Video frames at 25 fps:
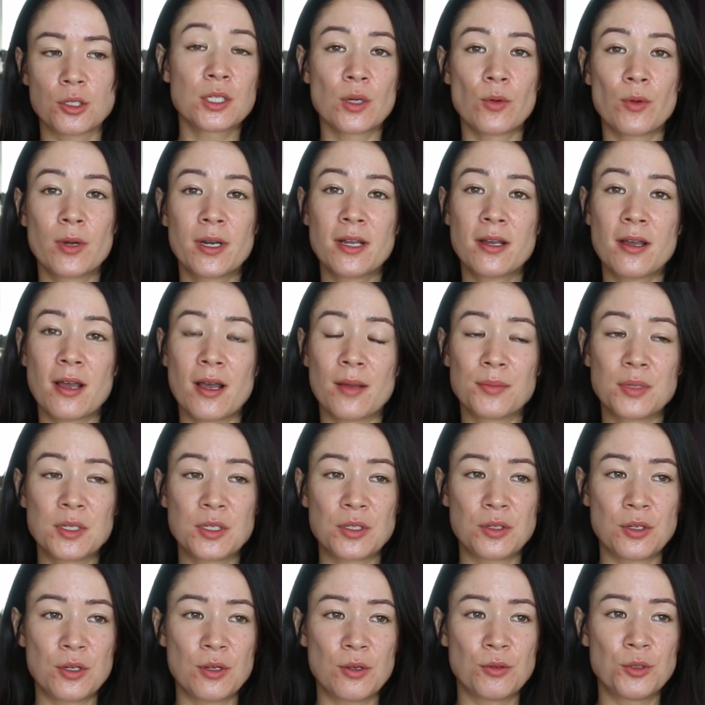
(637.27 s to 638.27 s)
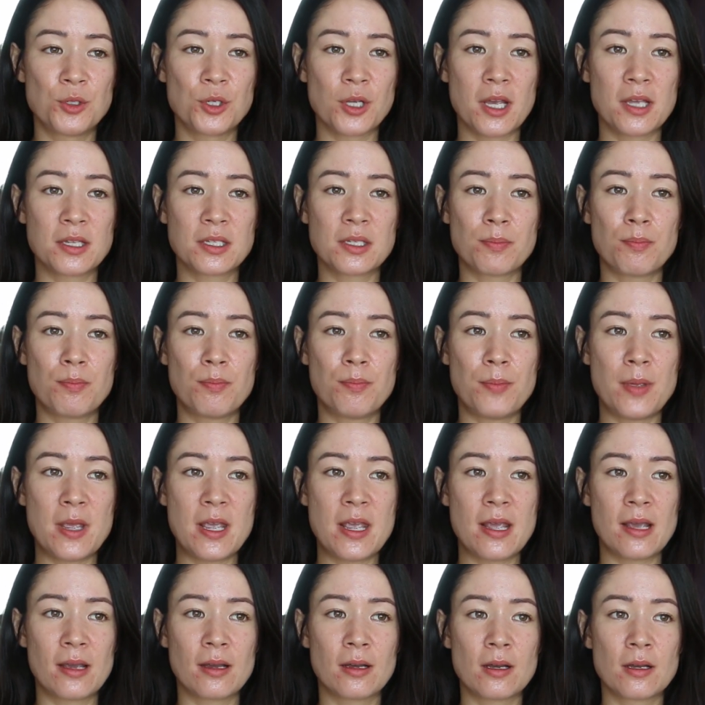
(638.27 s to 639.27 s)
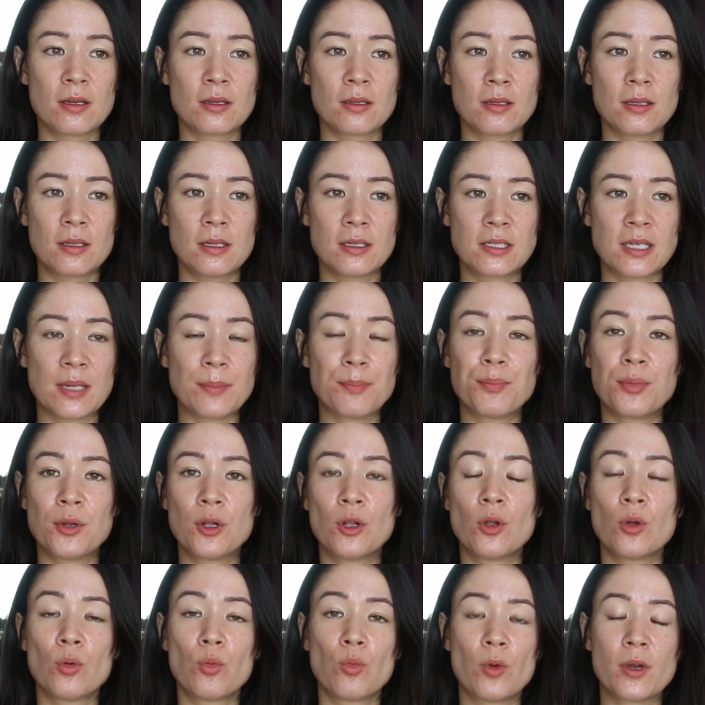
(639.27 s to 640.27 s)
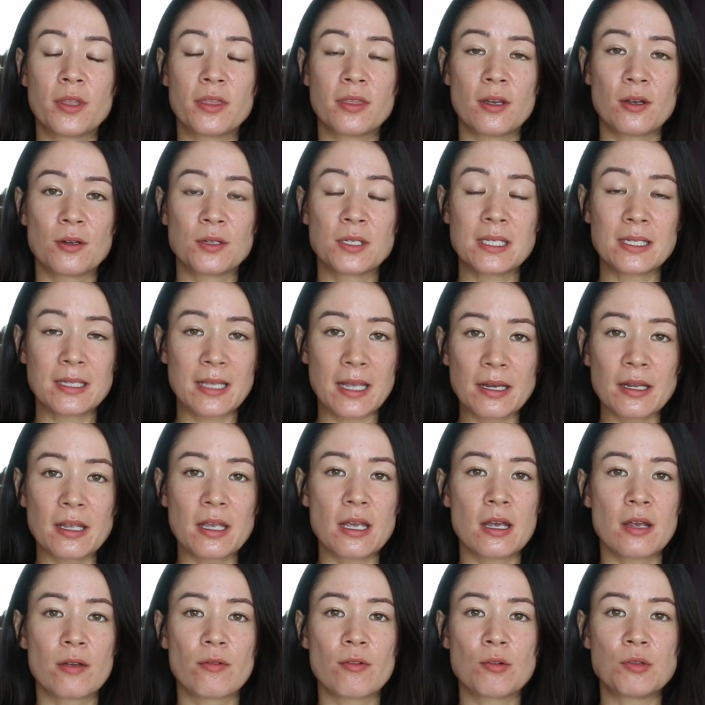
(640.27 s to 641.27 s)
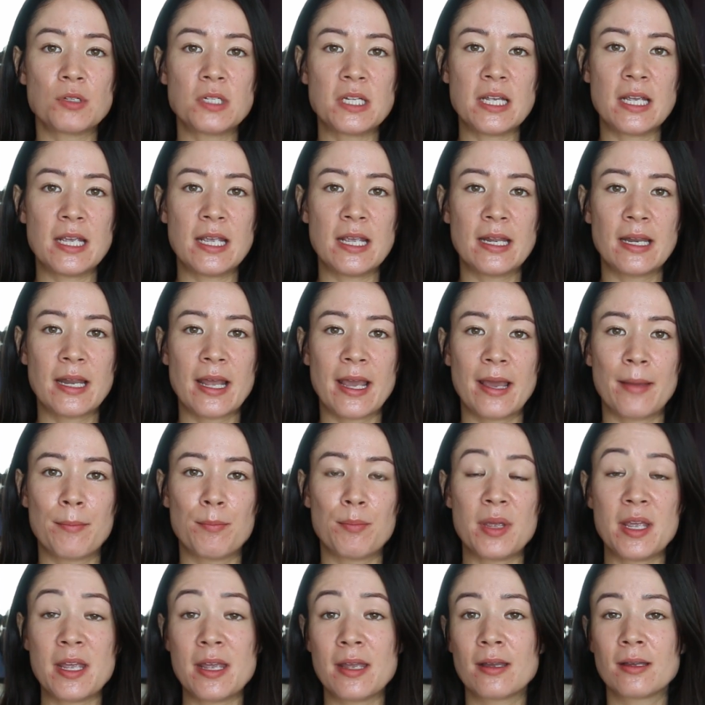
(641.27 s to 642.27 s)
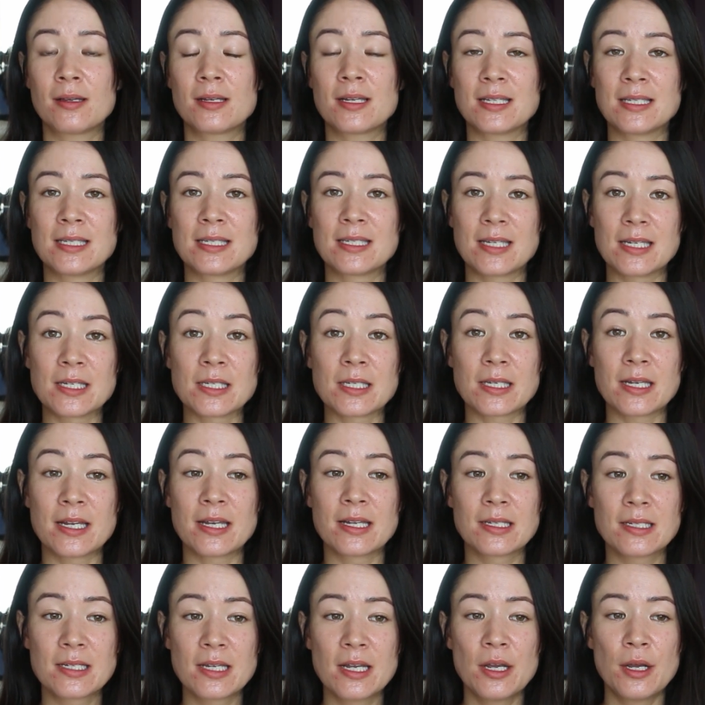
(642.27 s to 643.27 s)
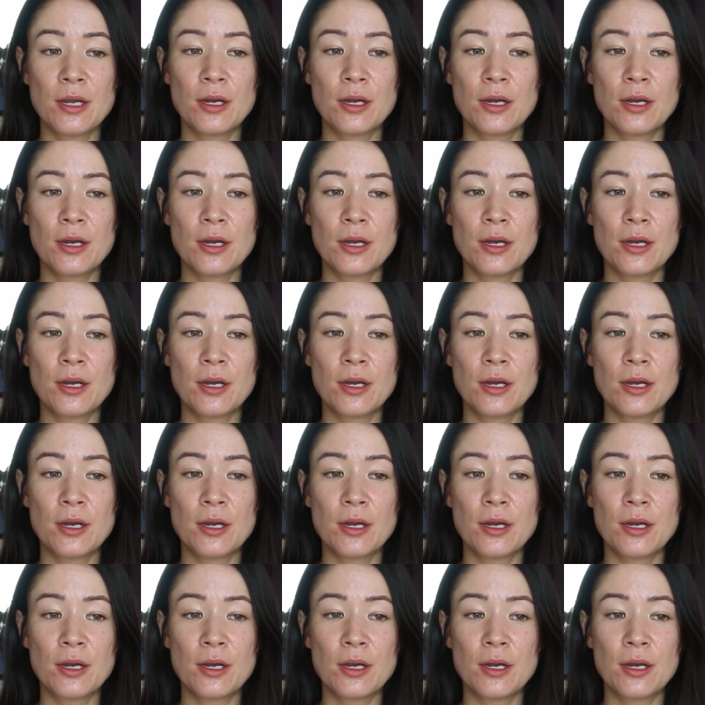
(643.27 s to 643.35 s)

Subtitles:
So when it comes to just being simple with their skincare routine and being consistent,